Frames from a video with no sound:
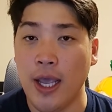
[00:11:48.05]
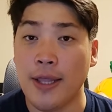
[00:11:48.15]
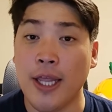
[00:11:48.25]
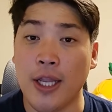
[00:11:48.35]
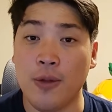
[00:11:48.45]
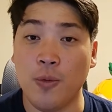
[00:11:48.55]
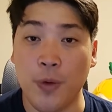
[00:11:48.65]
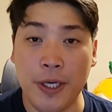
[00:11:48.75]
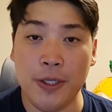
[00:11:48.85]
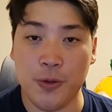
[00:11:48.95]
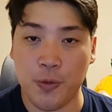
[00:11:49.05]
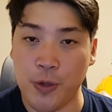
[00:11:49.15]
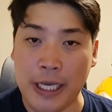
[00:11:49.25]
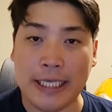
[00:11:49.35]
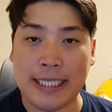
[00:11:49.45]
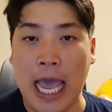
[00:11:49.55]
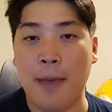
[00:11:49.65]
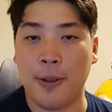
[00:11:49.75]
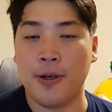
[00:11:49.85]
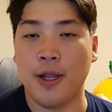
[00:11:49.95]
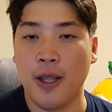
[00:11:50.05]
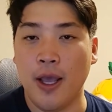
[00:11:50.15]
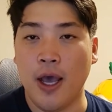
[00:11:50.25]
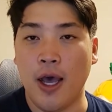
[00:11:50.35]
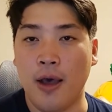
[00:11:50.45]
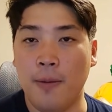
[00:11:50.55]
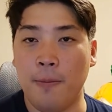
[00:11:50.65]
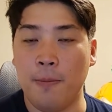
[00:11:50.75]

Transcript: then we need to re examine um,